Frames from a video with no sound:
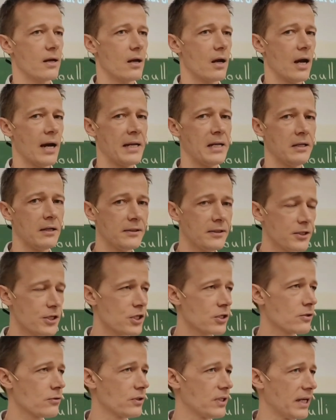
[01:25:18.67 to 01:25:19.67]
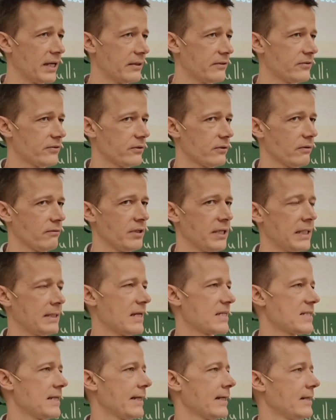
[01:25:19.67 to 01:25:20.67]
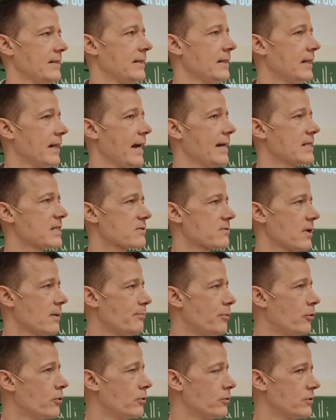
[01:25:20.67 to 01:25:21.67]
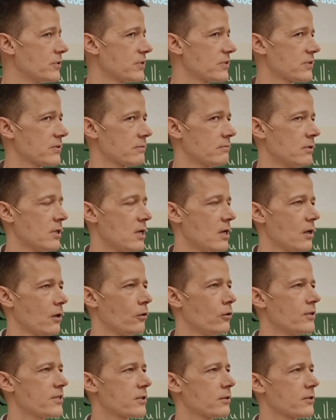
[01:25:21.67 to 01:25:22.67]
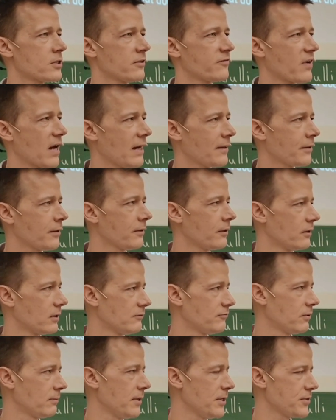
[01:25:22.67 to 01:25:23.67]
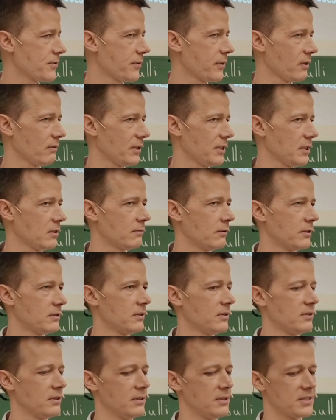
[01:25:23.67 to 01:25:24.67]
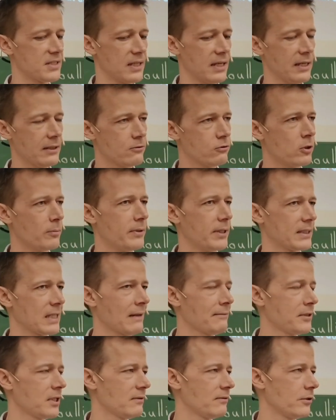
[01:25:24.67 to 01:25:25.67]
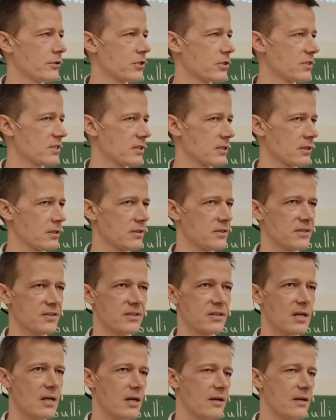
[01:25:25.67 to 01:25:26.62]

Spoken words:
And in addition to that, we get as like a little extra bonus all sorts of other information theoretic quantities, like Kullback-Leibler divergences,